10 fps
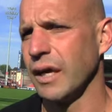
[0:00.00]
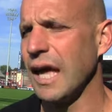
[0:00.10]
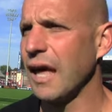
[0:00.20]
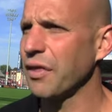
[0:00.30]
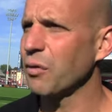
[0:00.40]

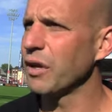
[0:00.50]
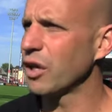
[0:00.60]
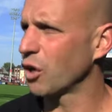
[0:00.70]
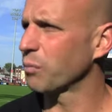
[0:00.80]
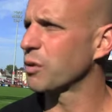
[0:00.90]
Yeah, I think when
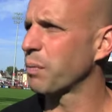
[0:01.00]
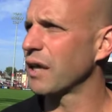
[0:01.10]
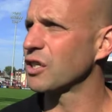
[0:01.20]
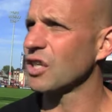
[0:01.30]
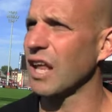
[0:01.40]
you come to
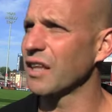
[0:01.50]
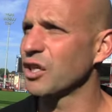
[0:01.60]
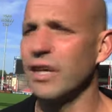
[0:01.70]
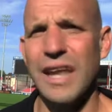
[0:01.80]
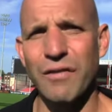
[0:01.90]
places like
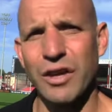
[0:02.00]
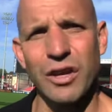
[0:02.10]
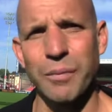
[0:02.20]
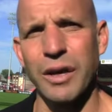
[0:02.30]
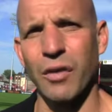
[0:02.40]
this, you're never
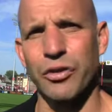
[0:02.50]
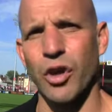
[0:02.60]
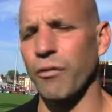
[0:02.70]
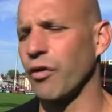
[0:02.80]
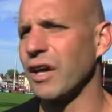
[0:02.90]
going to be on
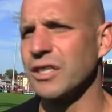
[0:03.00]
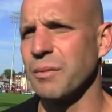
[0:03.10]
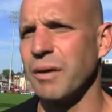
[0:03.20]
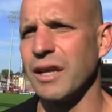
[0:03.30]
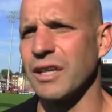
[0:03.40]
top for
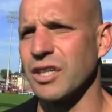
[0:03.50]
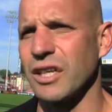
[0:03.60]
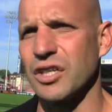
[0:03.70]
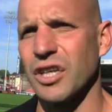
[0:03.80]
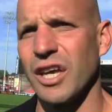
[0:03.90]
80 minutes.
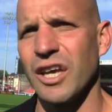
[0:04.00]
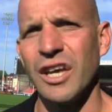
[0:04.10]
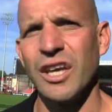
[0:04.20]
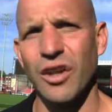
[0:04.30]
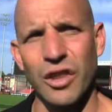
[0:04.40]
It's
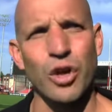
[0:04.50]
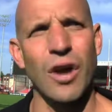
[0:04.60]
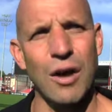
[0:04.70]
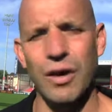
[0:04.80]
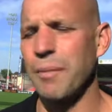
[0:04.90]
uh, you know the
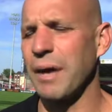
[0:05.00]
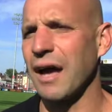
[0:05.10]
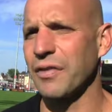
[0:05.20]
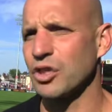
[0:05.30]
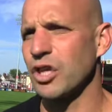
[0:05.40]
crowd get
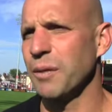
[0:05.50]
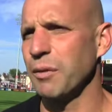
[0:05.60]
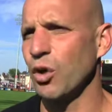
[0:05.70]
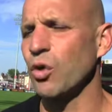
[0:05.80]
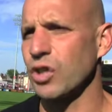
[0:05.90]
behind the team,
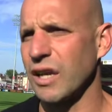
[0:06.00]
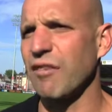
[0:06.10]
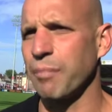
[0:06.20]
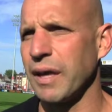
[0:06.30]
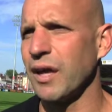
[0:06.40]
and you're always going to
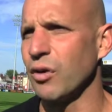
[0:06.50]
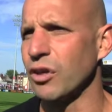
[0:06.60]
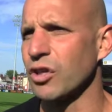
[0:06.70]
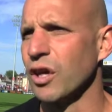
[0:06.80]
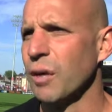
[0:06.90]
have
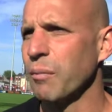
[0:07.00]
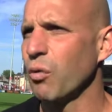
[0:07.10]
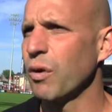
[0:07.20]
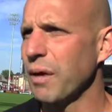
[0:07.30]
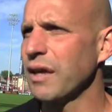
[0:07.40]
periods.
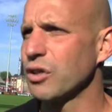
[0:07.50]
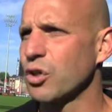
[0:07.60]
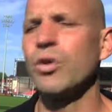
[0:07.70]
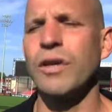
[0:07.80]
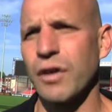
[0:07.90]
But we made it
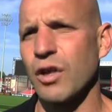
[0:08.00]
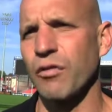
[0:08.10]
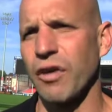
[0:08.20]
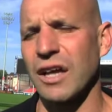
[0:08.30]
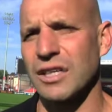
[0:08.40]
too
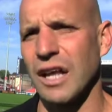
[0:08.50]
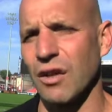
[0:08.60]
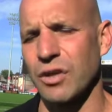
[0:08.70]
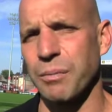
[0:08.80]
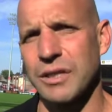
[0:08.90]
difficult for
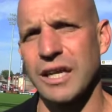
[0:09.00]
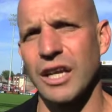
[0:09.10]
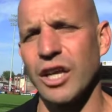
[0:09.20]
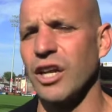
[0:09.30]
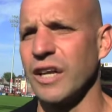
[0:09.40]
ourselves, and
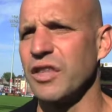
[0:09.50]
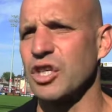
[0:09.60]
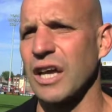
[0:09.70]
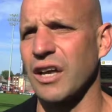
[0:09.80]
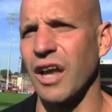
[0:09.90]
particularly early in the
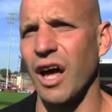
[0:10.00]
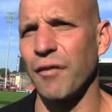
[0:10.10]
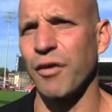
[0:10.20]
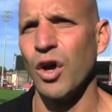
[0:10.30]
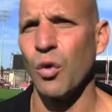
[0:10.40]
second
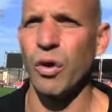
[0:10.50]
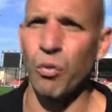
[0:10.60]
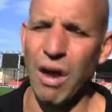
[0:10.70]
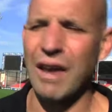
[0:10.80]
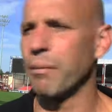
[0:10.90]
half, we
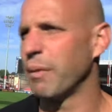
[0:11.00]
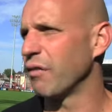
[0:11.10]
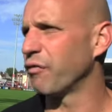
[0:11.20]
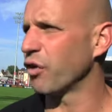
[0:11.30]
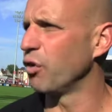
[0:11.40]
ran a
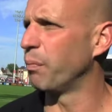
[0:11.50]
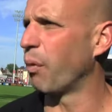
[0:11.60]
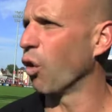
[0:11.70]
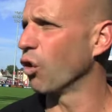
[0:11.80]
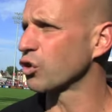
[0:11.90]
bit few
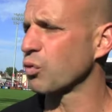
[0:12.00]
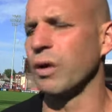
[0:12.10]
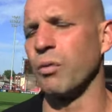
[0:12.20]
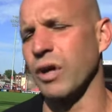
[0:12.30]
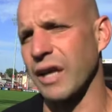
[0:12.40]
balls.
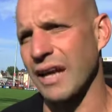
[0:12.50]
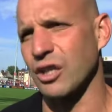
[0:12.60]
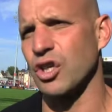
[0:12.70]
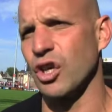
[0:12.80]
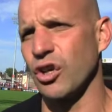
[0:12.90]
We, we were
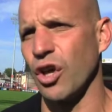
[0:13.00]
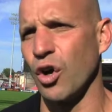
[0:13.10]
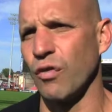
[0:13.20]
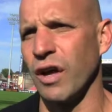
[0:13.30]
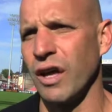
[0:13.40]
getting turned
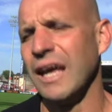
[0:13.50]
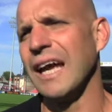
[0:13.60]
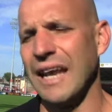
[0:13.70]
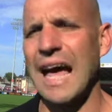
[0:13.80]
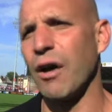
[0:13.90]
over
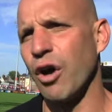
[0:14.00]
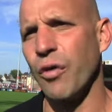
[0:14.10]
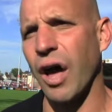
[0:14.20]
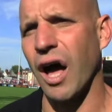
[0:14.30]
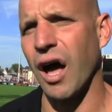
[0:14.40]
in our
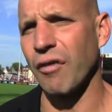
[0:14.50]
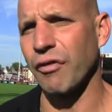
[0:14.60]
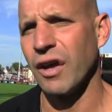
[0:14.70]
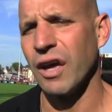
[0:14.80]
own half,